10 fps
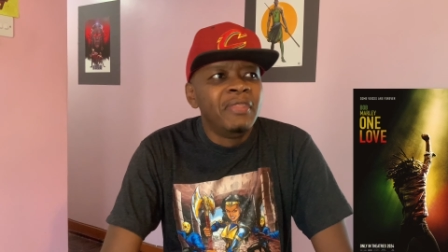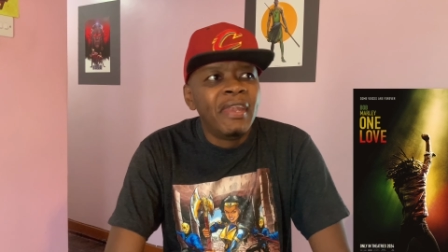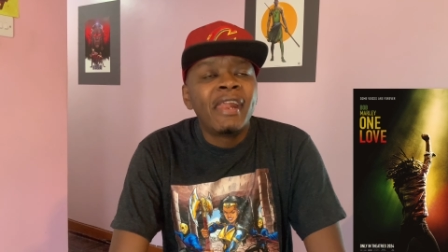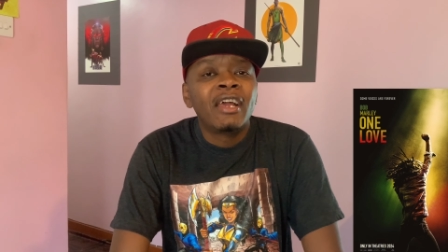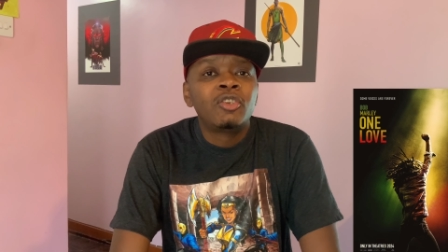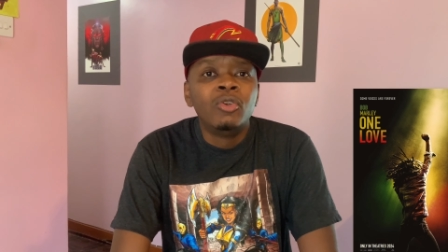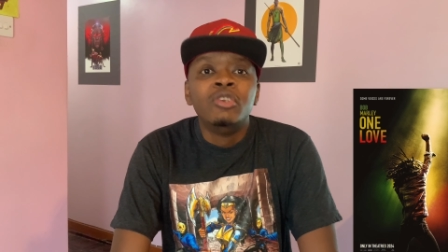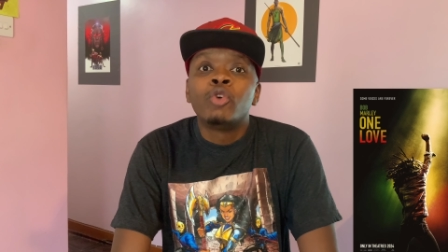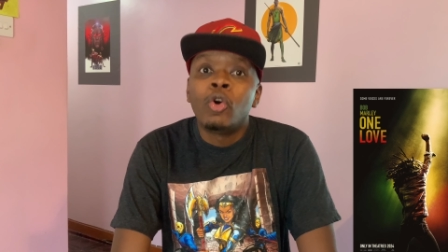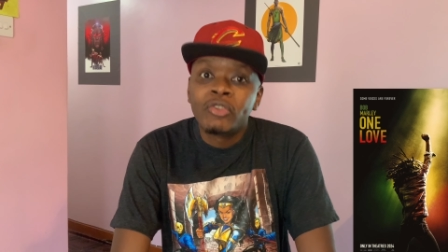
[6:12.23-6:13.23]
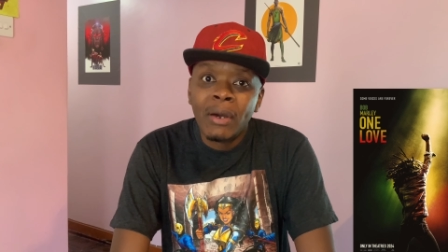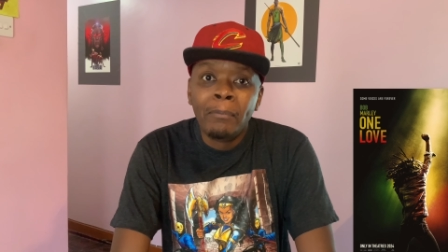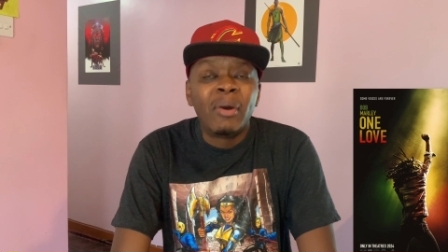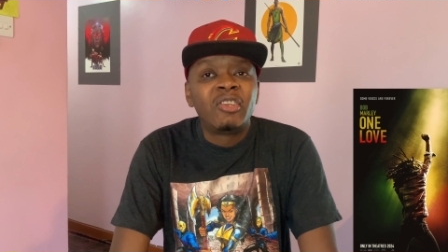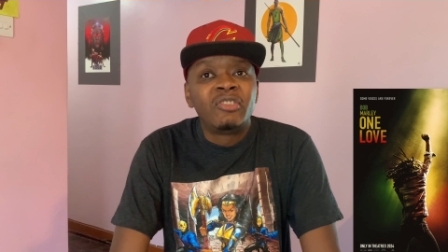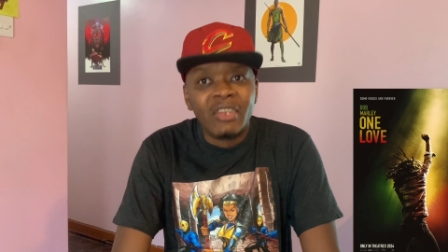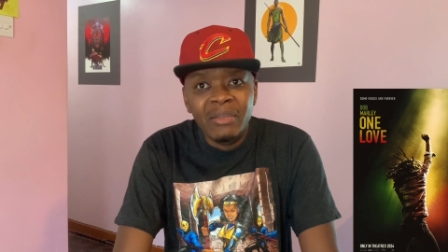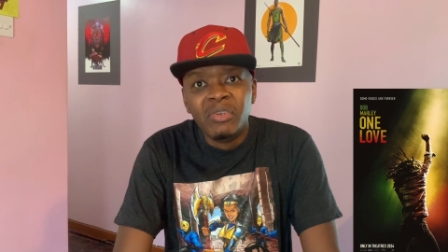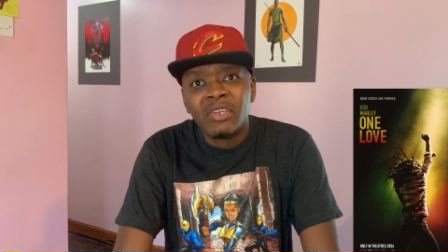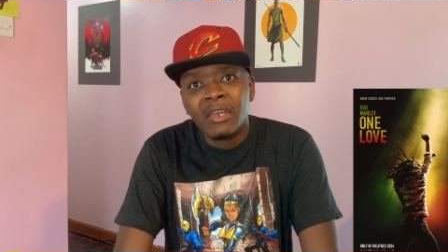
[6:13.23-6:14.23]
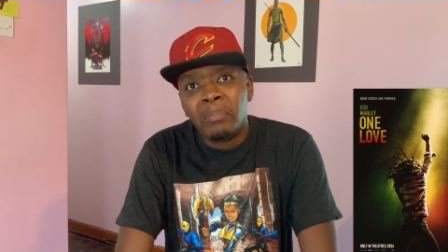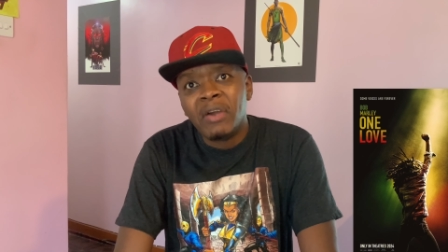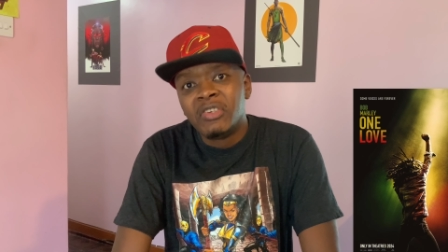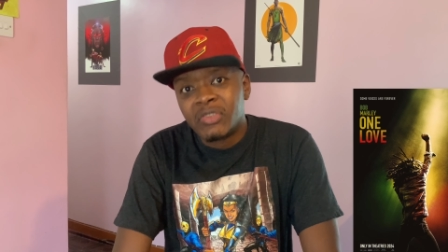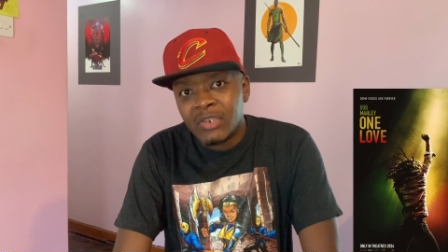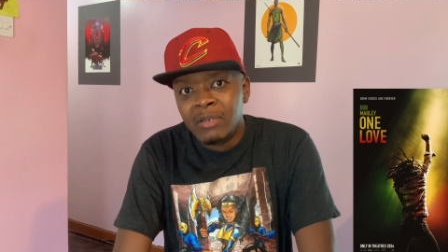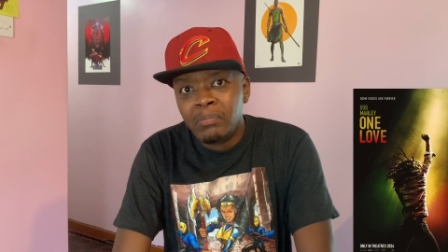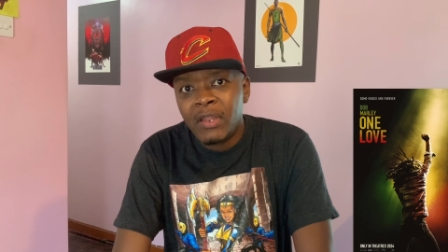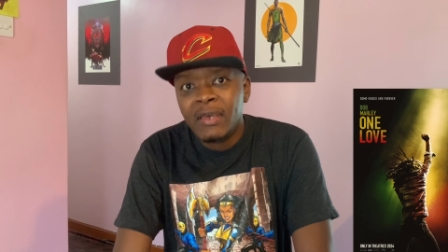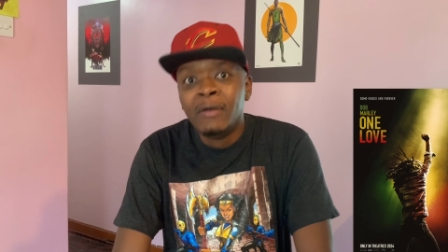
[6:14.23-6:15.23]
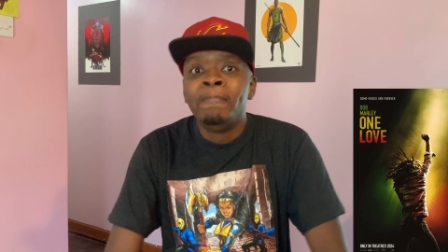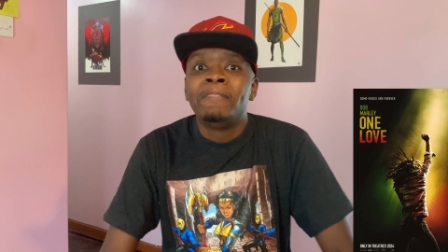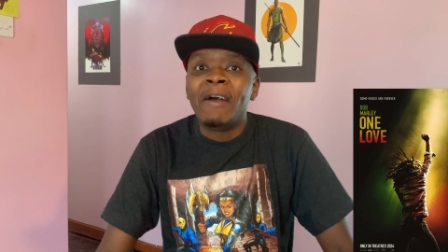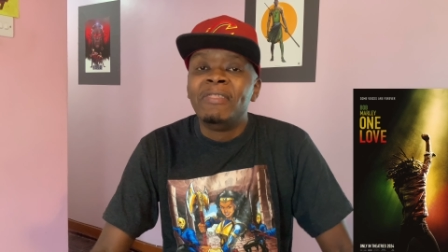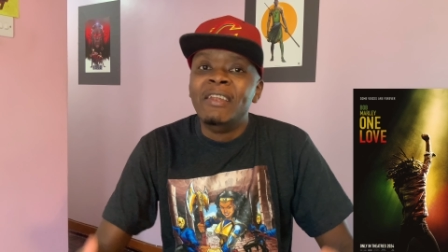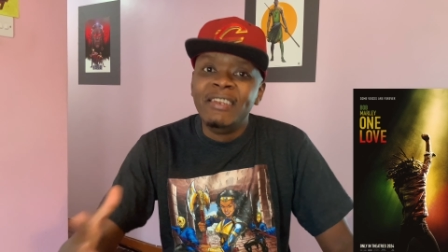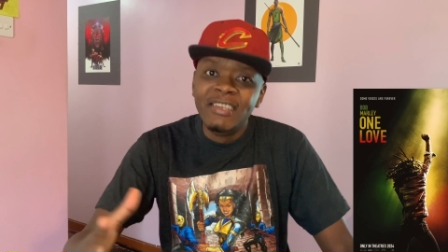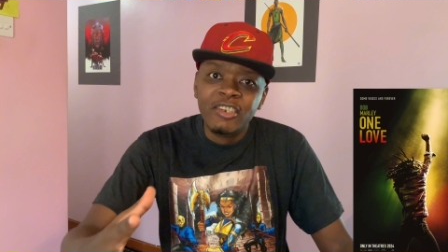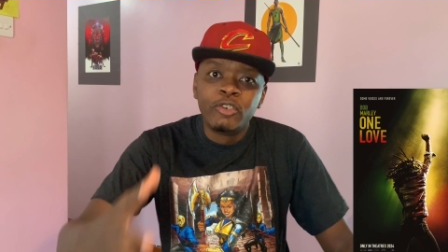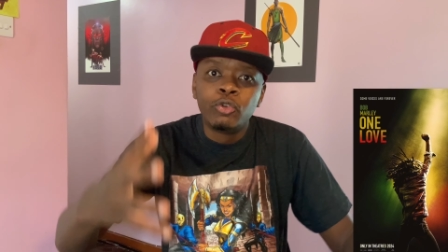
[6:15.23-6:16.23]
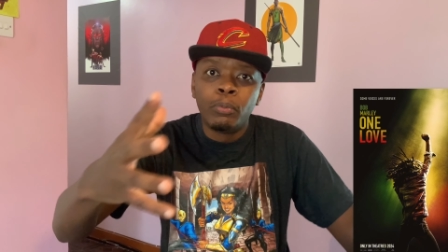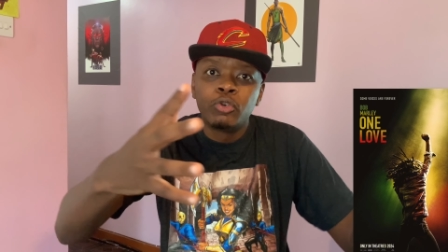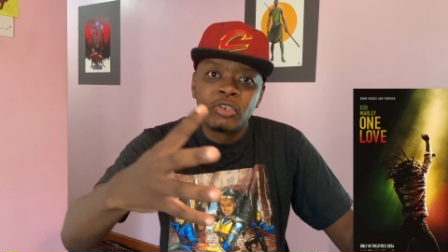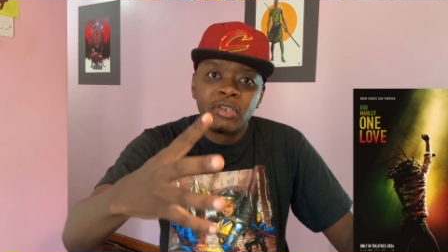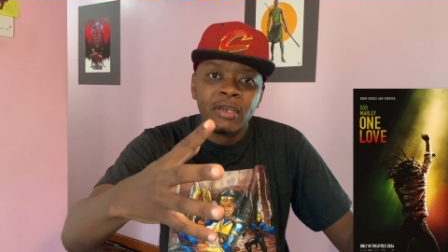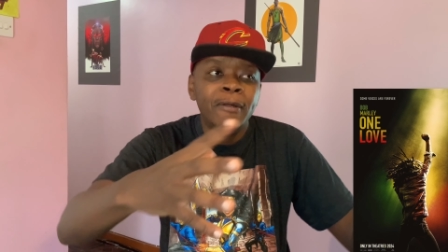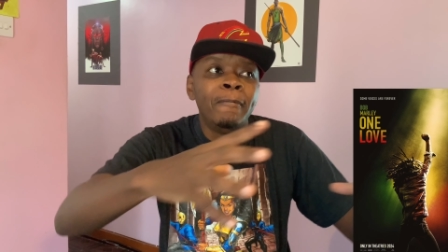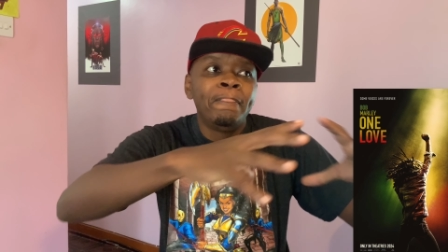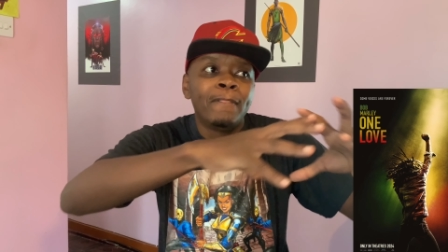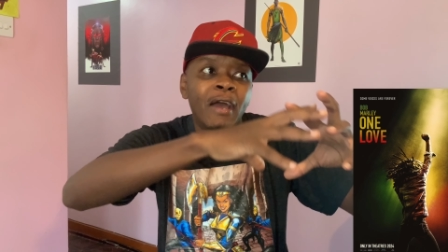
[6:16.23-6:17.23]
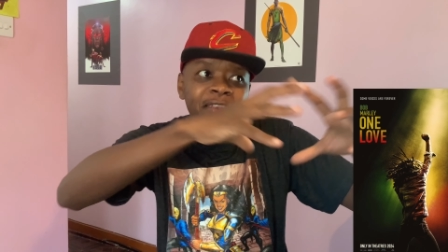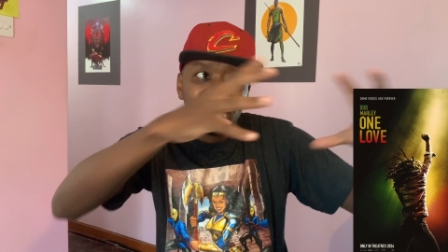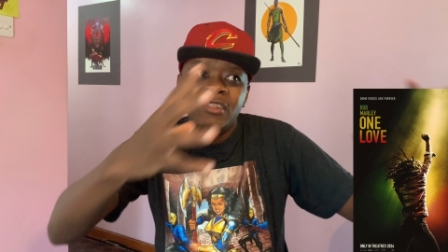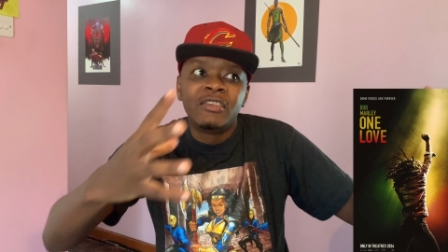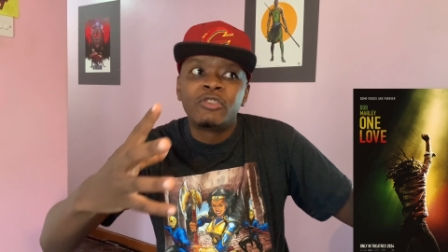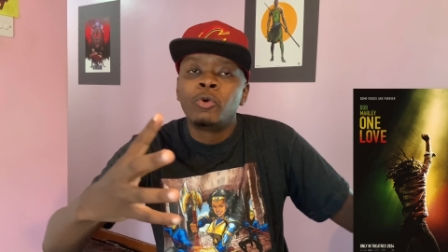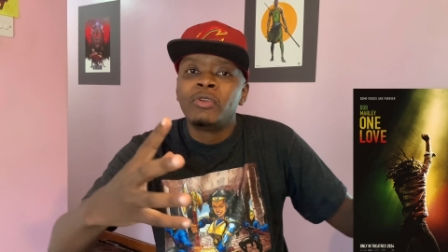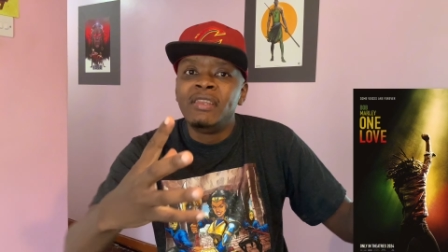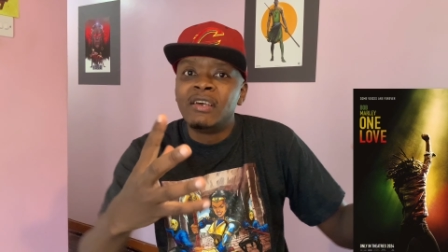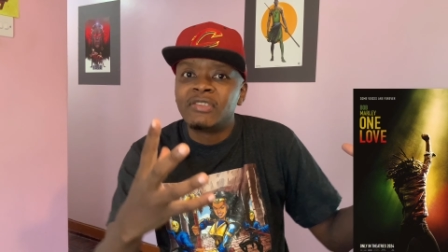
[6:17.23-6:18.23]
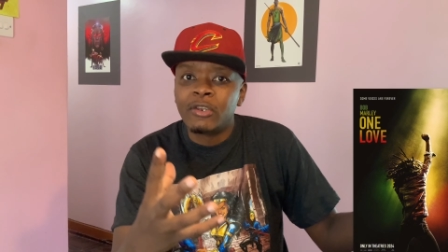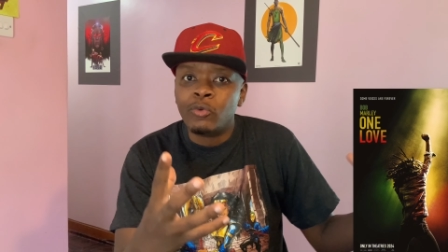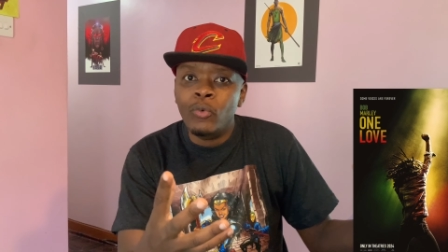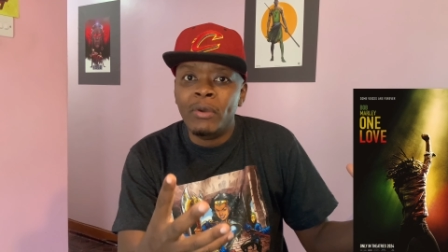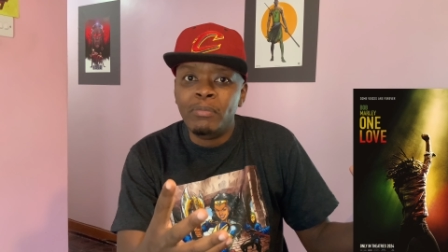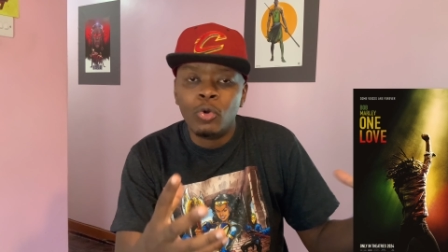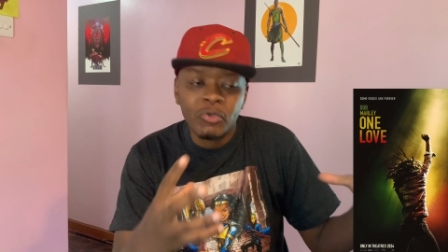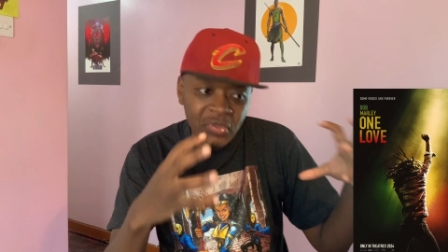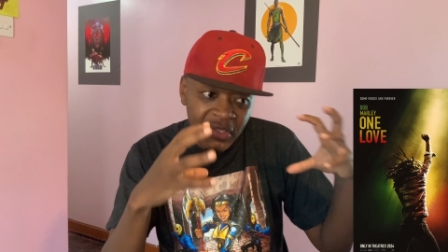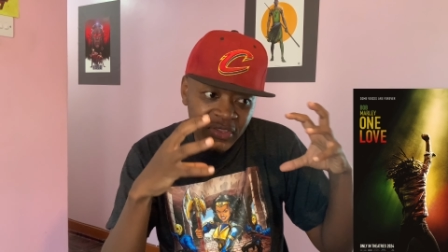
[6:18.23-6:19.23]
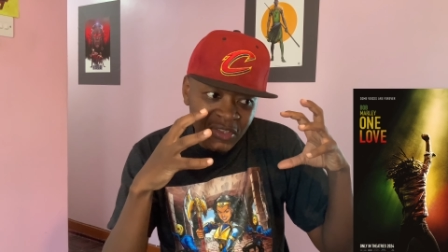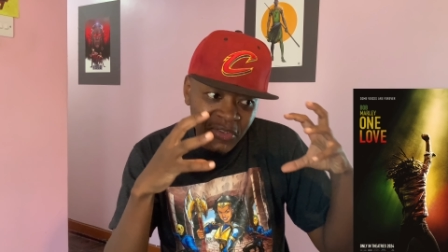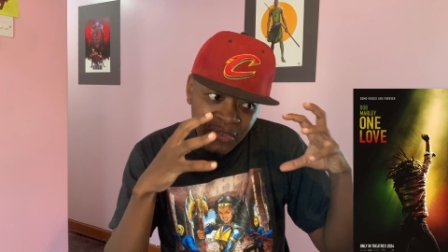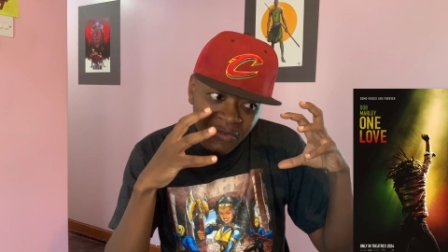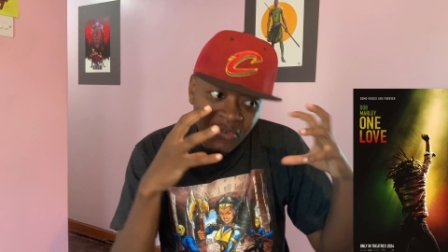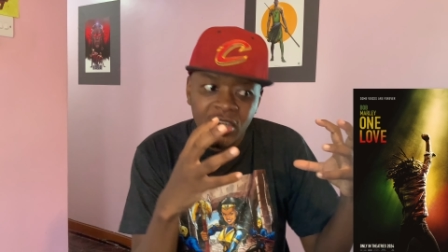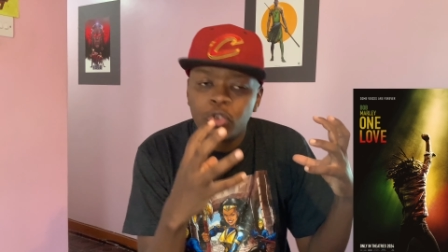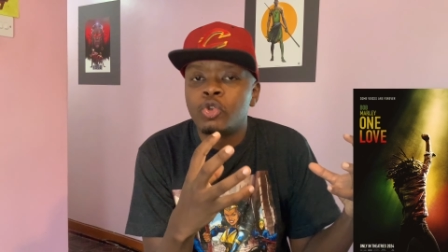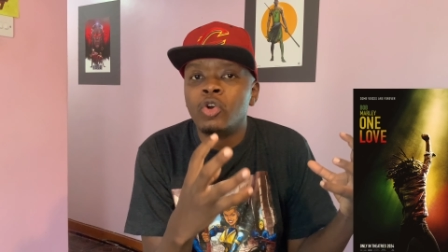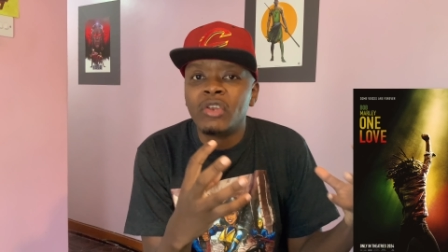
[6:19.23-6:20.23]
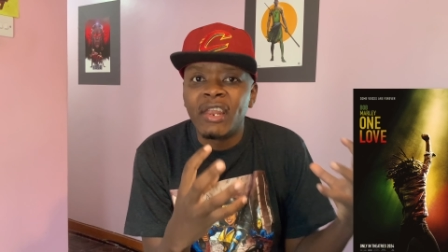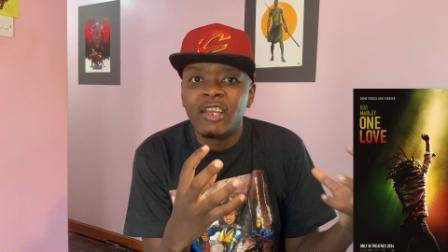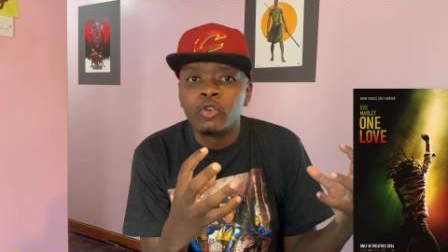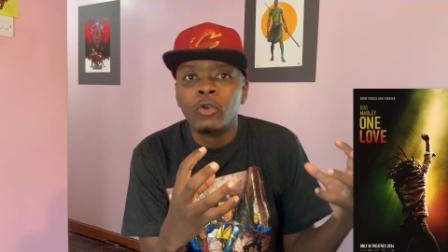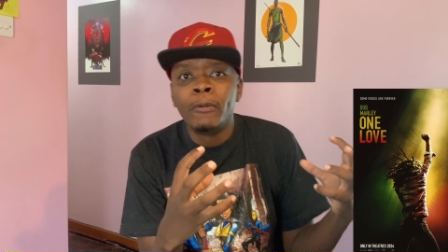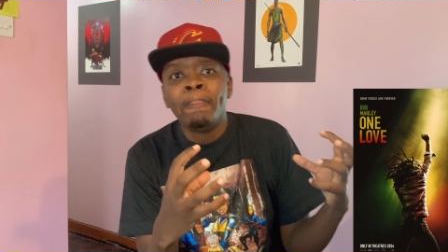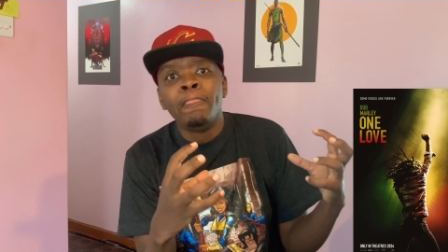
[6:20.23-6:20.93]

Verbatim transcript: The direction is awesome, but it's limited by the screenplay and the need to portray tell the story in a certain way because there's this very strong direction